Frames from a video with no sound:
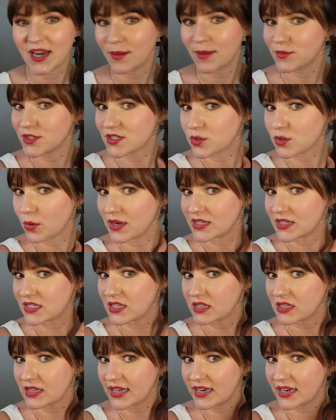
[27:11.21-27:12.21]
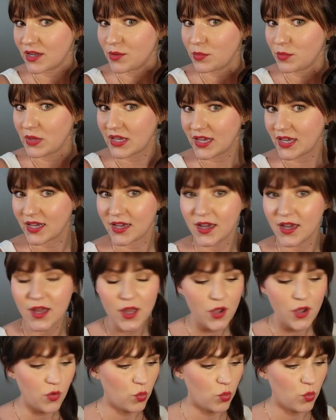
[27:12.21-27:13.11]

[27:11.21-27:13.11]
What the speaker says: I'm just going to let it be